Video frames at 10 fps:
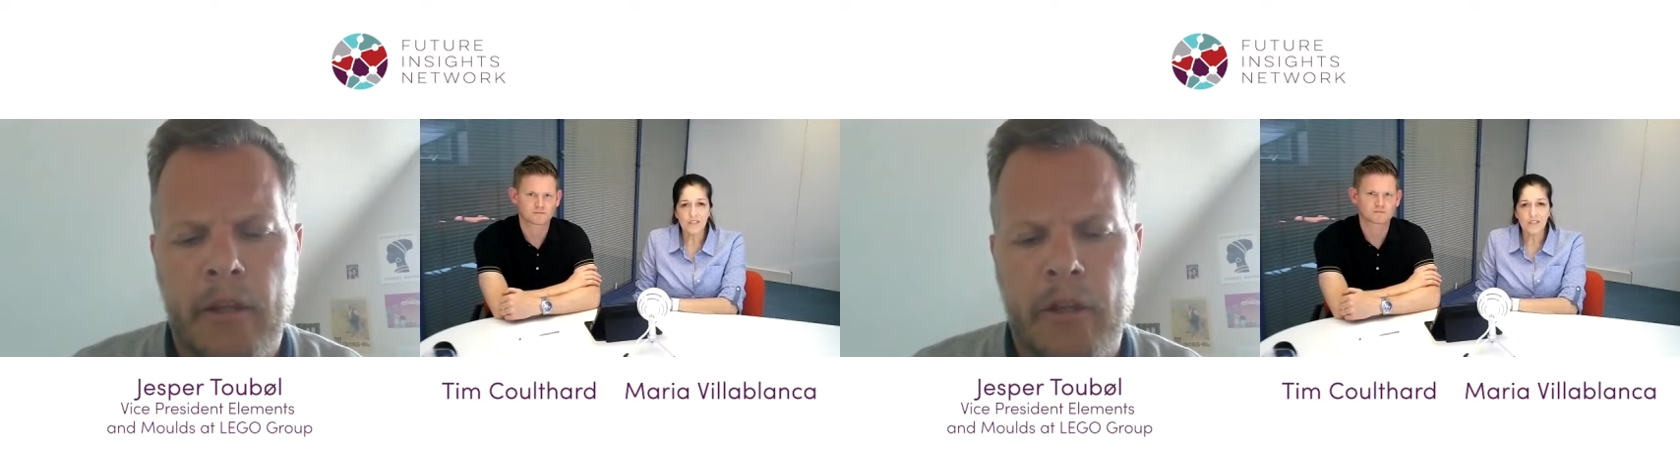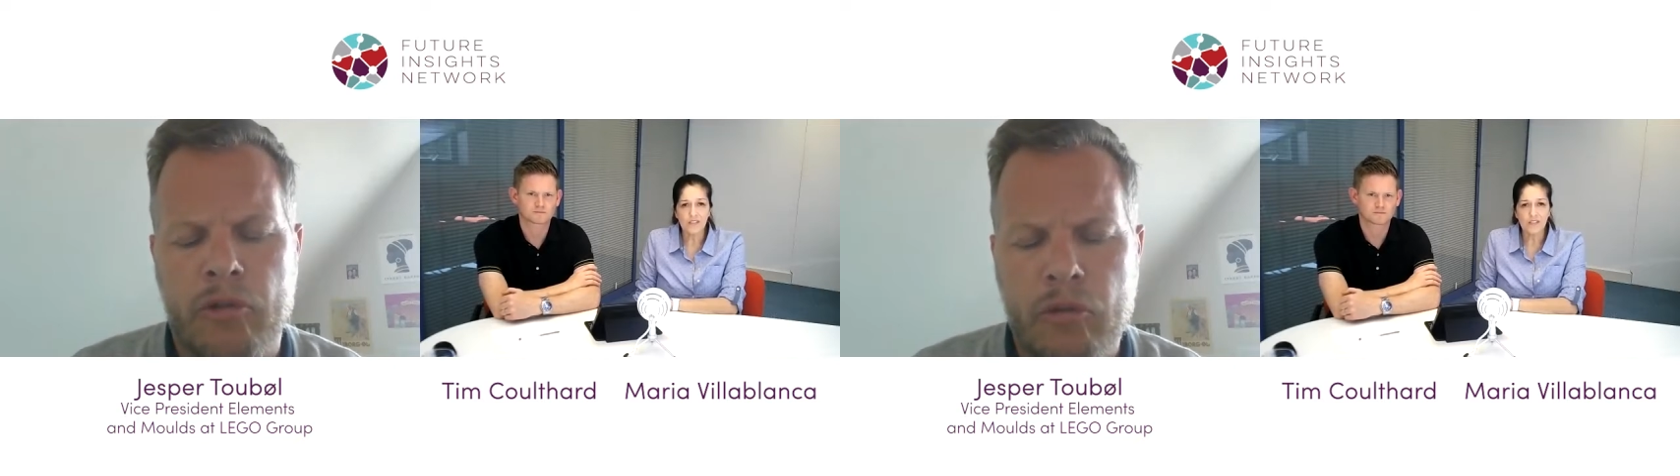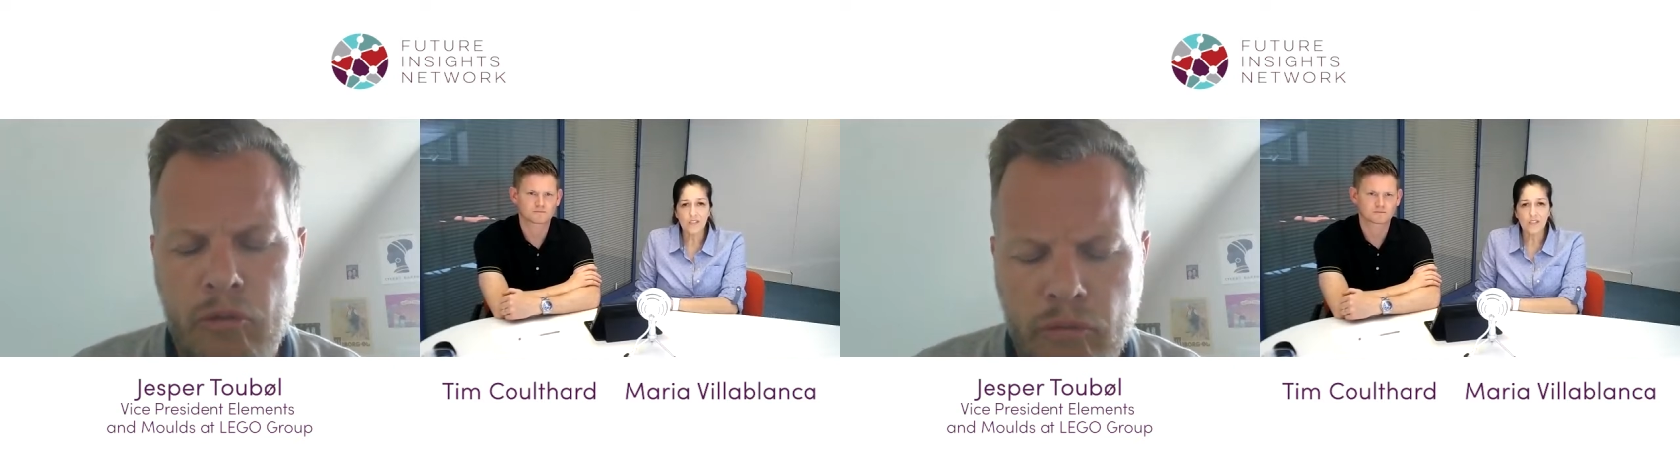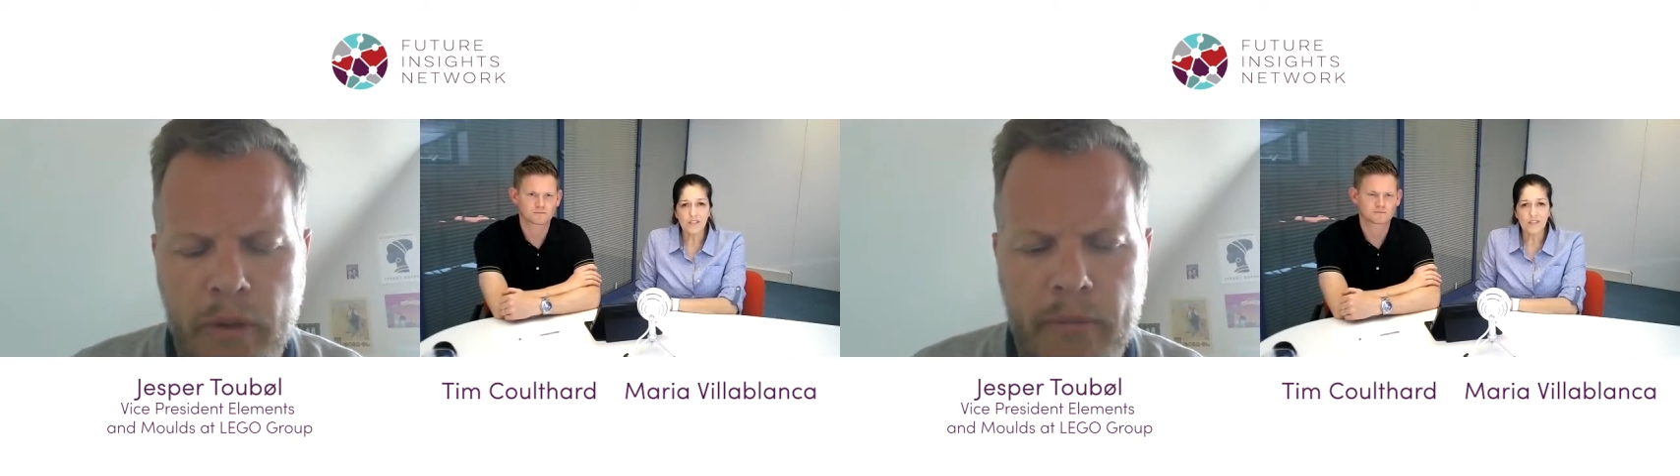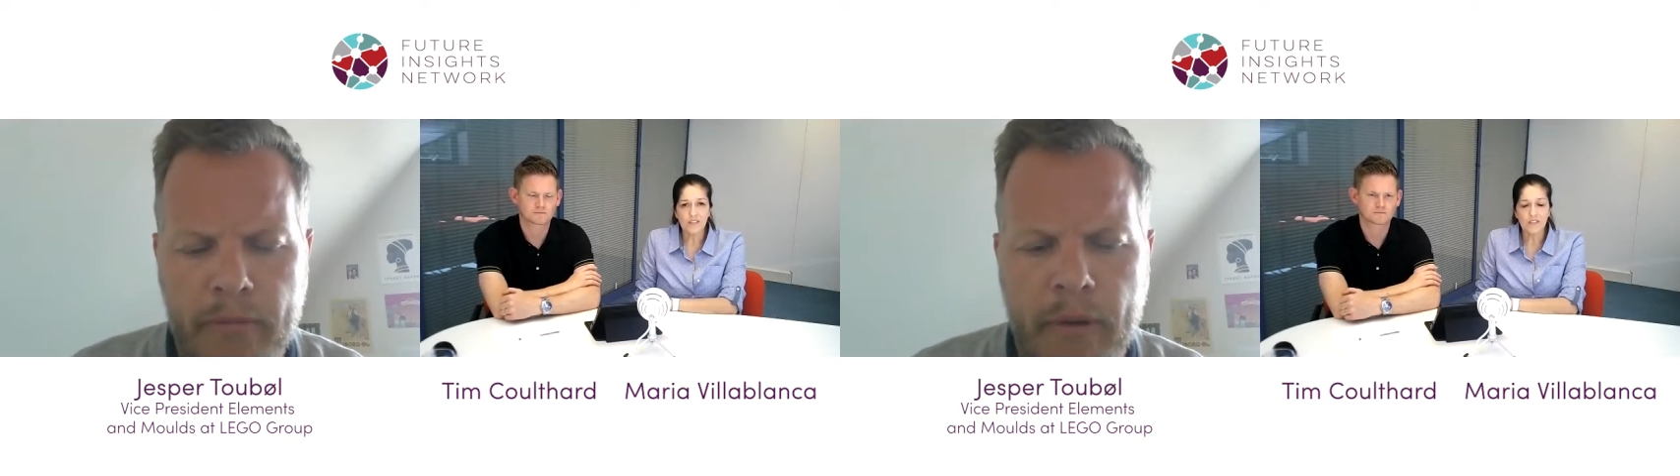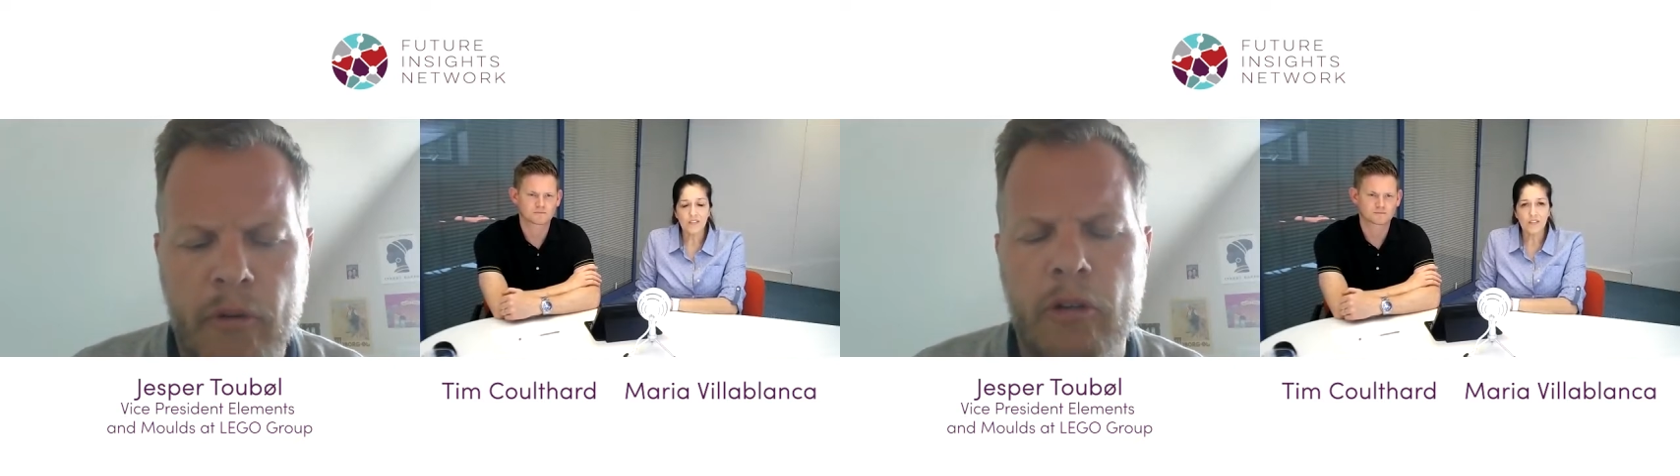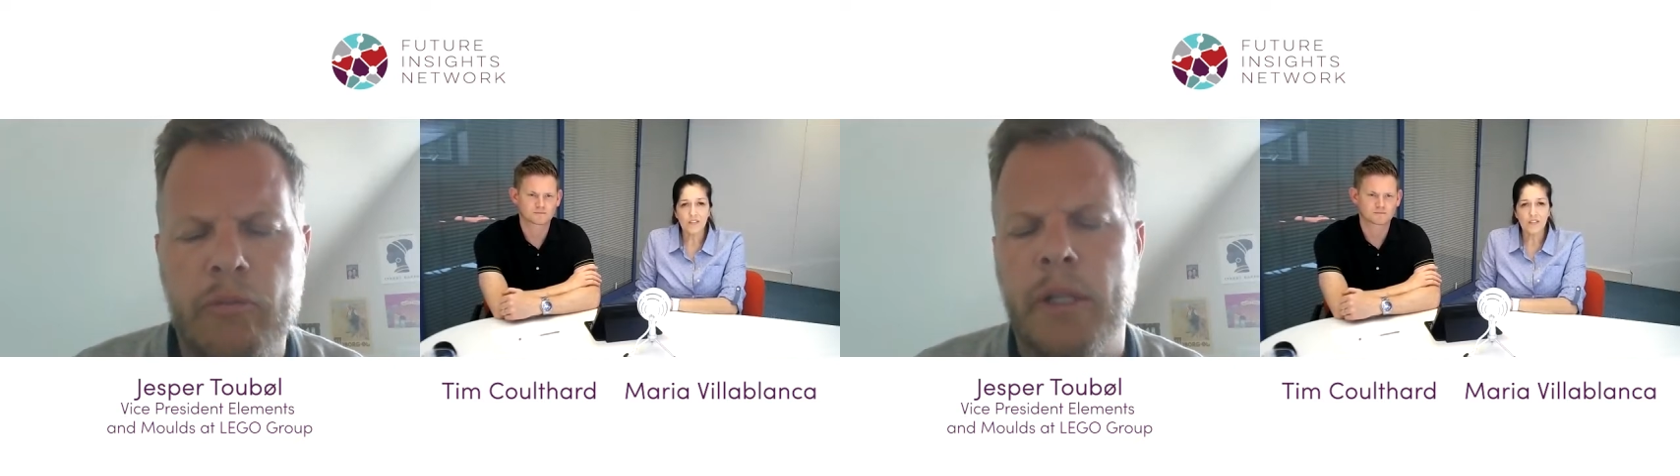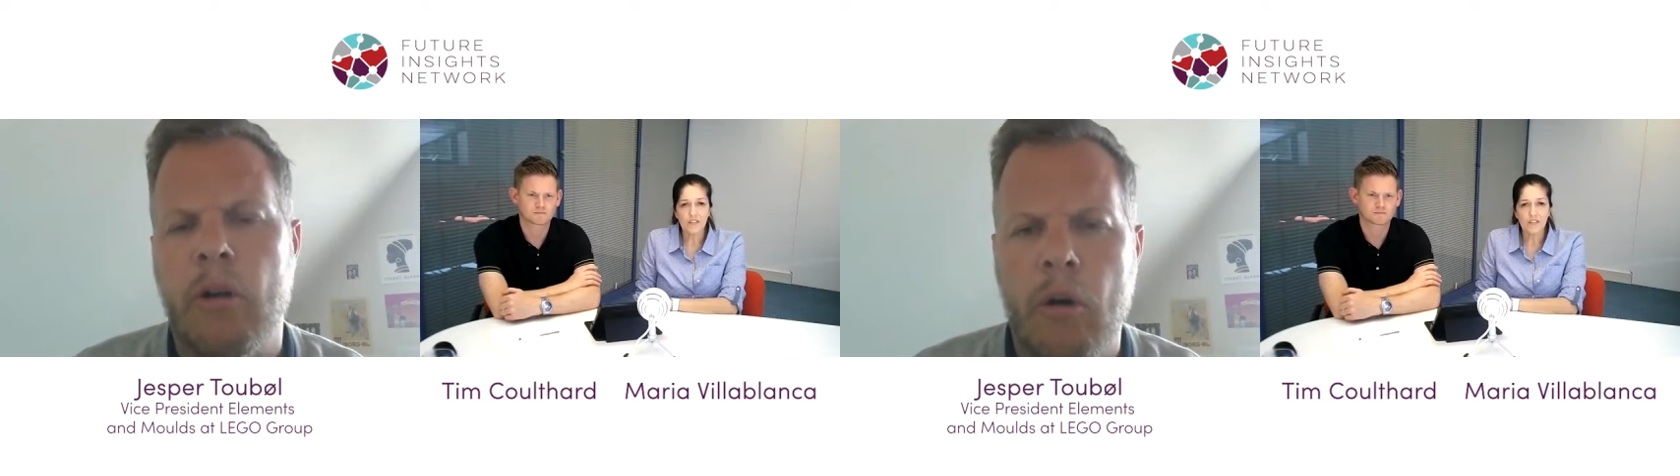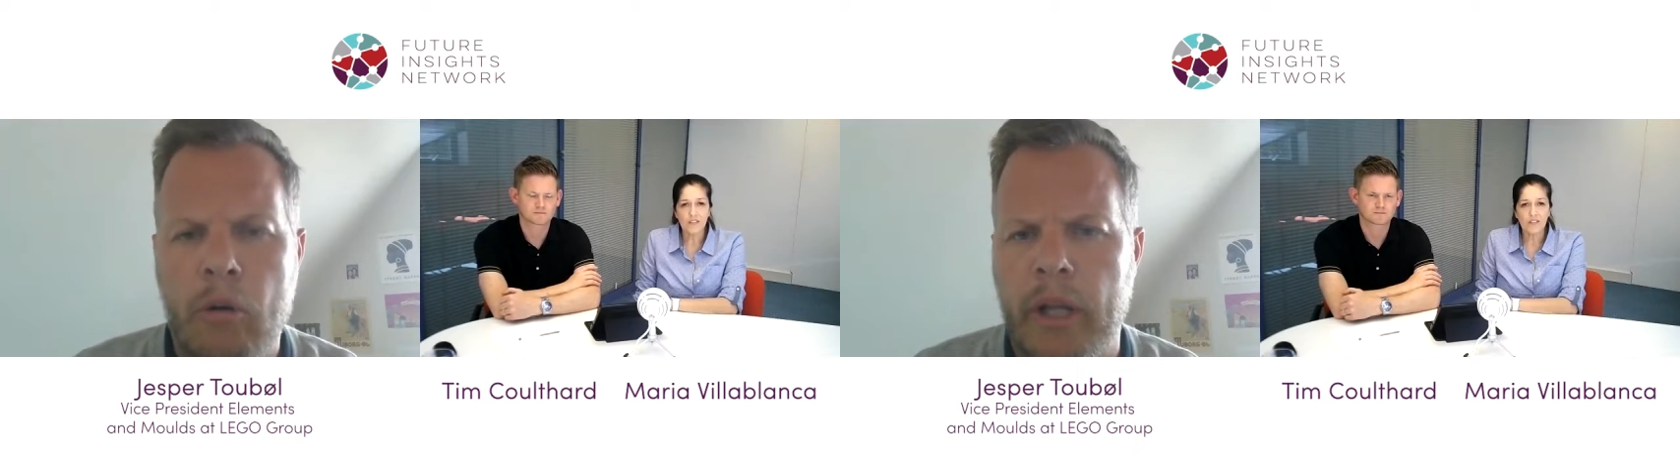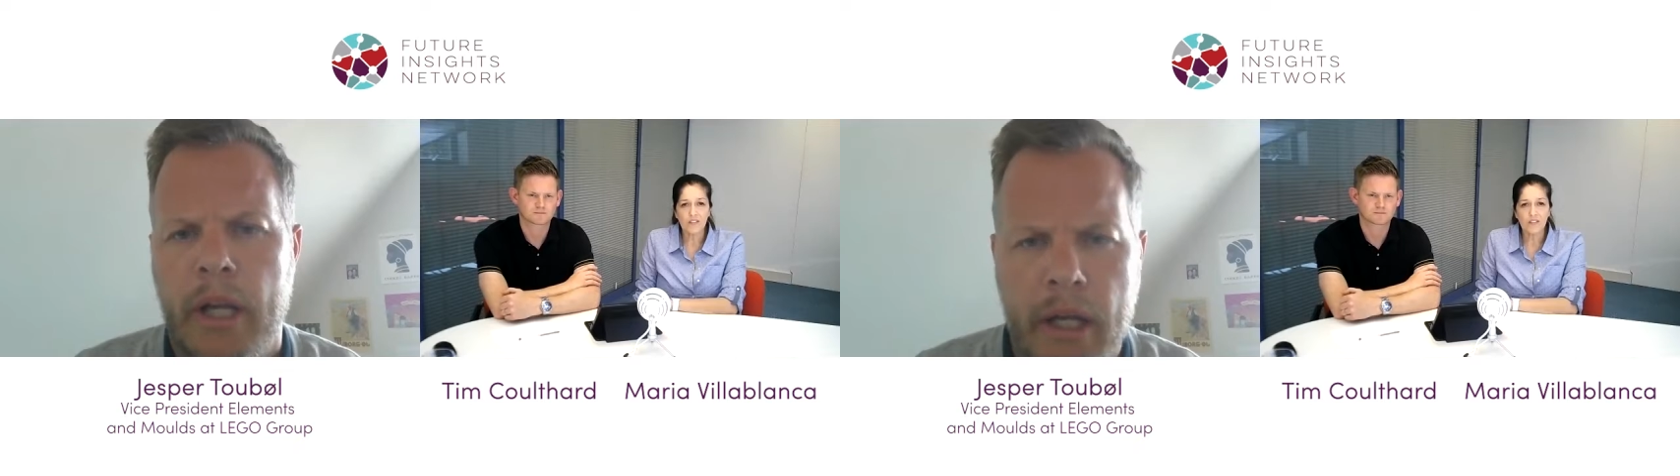Soon we go
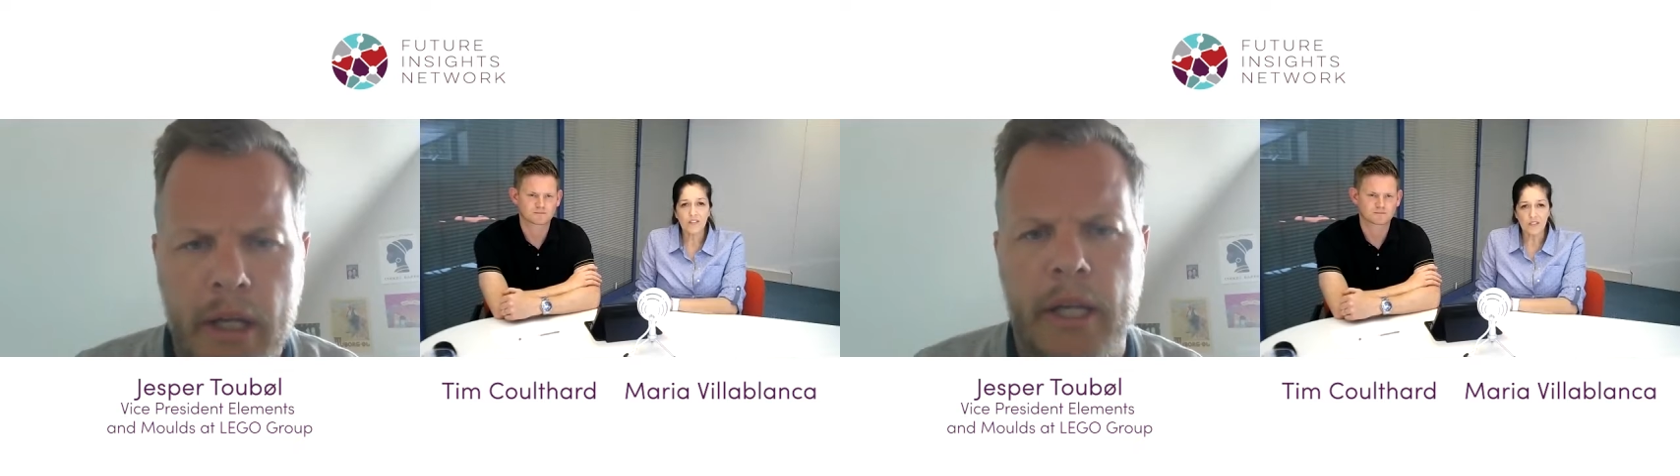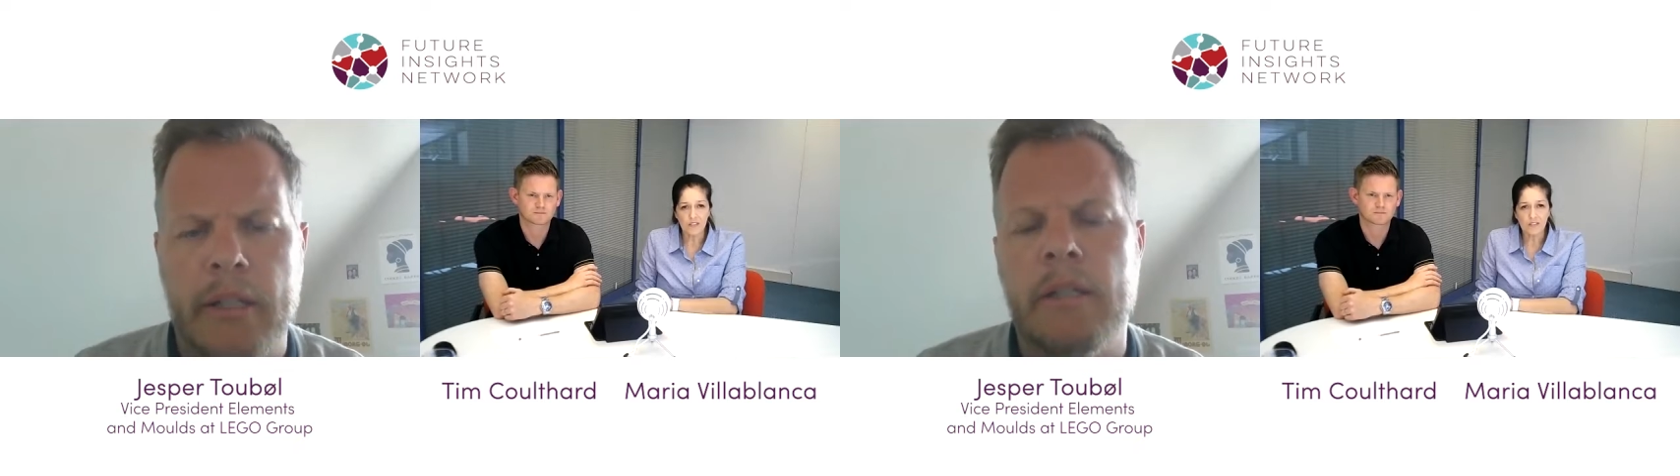there